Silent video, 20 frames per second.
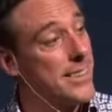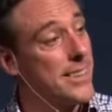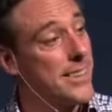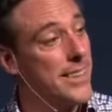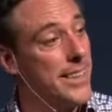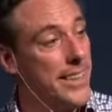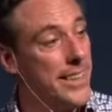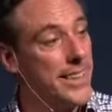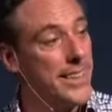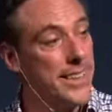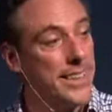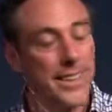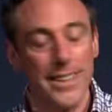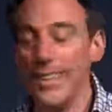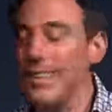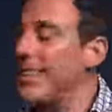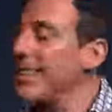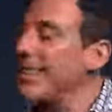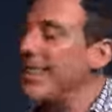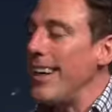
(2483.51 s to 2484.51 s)
Right.
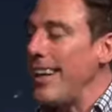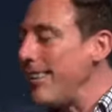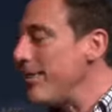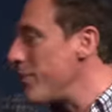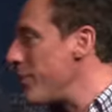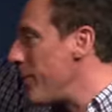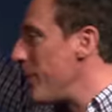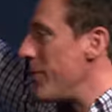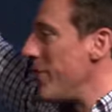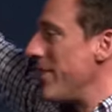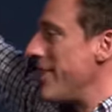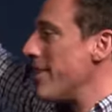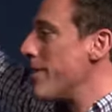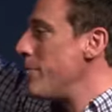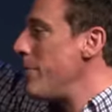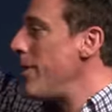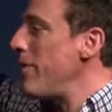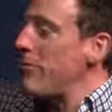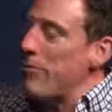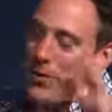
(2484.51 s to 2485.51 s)
The gospel, it's
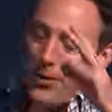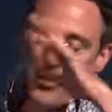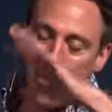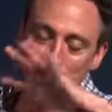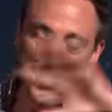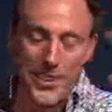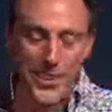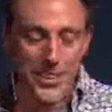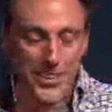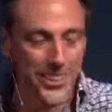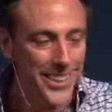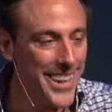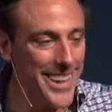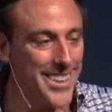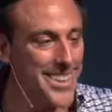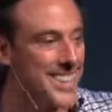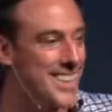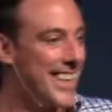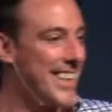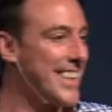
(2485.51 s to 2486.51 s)
above all that other
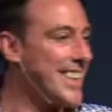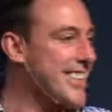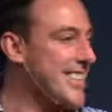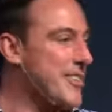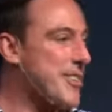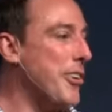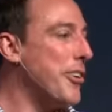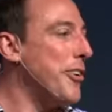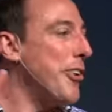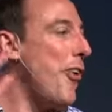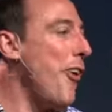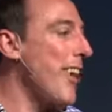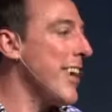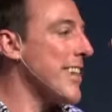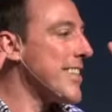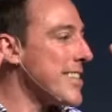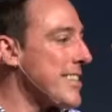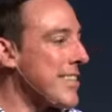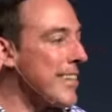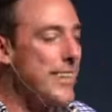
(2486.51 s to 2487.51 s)
nonsense. It's all
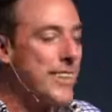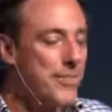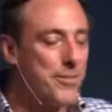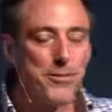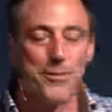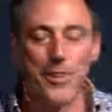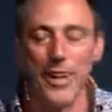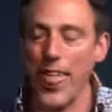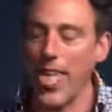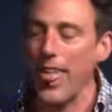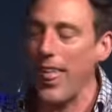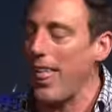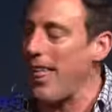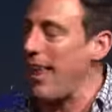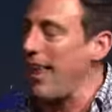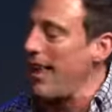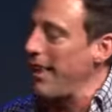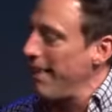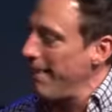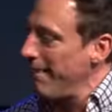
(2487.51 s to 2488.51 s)
noise. Like,
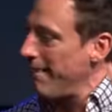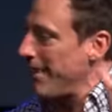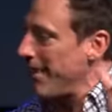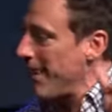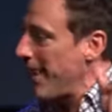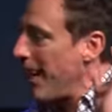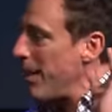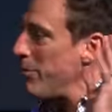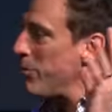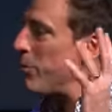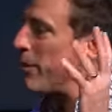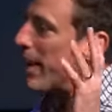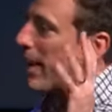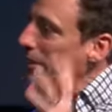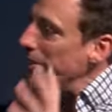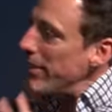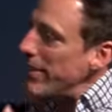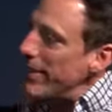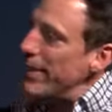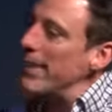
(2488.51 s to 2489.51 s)
blah. I'm doing
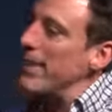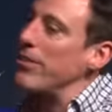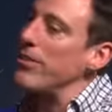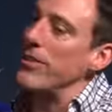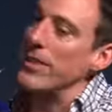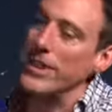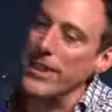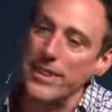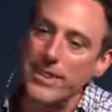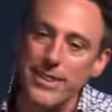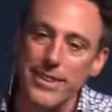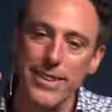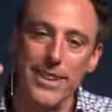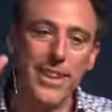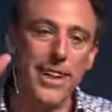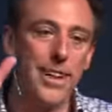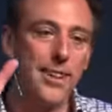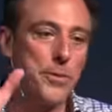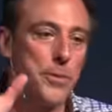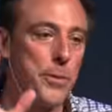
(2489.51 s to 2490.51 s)
everything I do to get to the
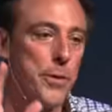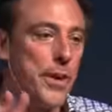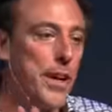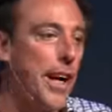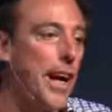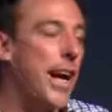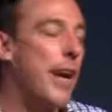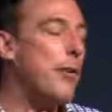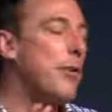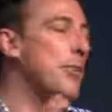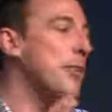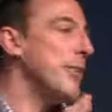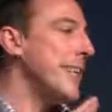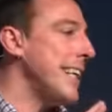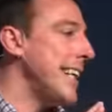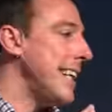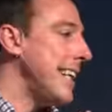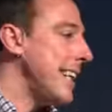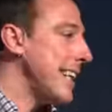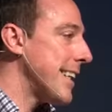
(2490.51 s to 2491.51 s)
gospel. I will do
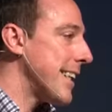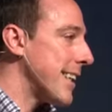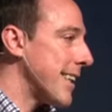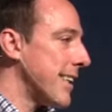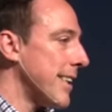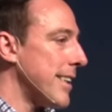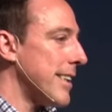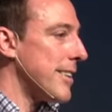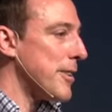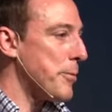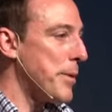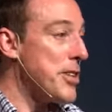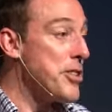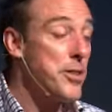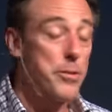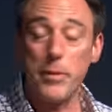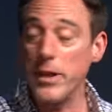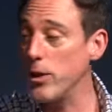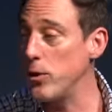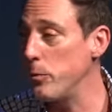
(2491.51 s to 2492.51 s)
anything.
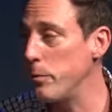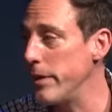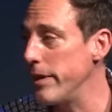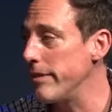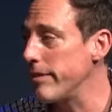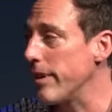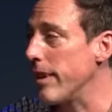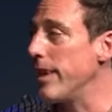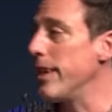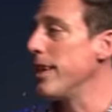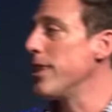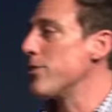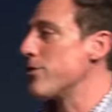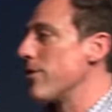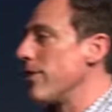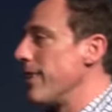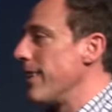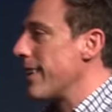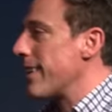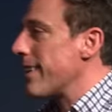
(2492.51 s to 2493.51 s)
Especially make you pizza.
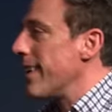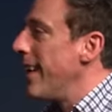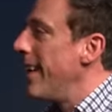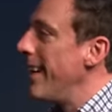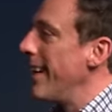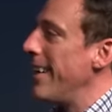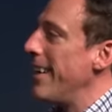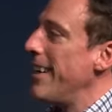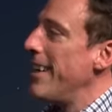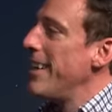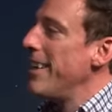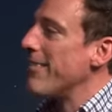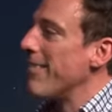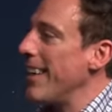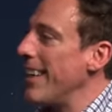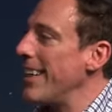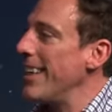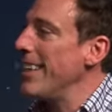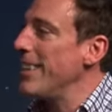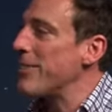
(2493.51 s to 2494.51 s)
So like that,
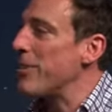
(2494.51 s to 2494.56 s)
right?